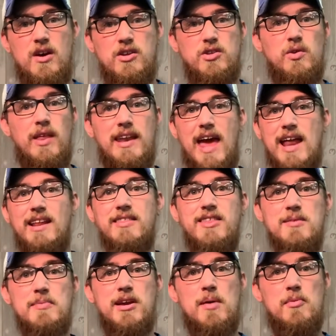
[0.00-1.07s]
Don't let
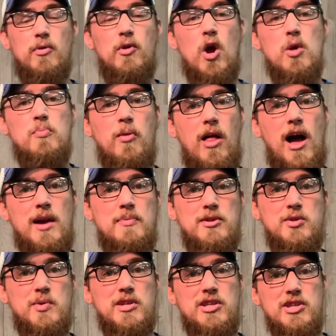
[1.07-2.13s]
anything become a roadblock
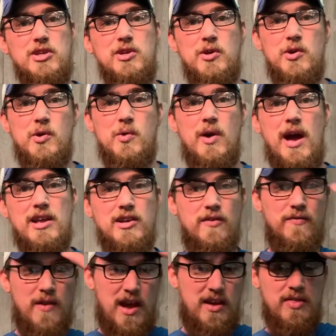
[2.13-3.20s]
between you and your
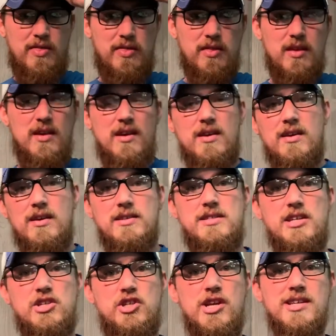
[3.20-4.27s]
faith.
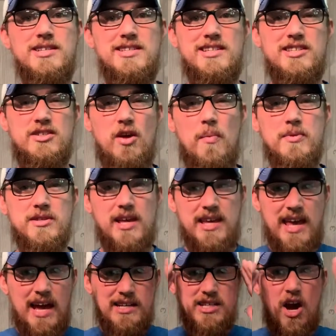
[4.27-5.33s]
See, Jesus, he's almost like
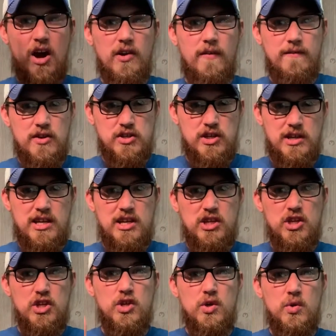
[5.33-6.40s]
he had tunnel vision. He
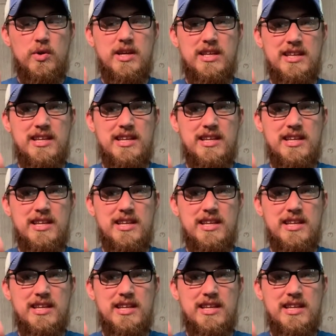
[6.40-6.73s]
knew he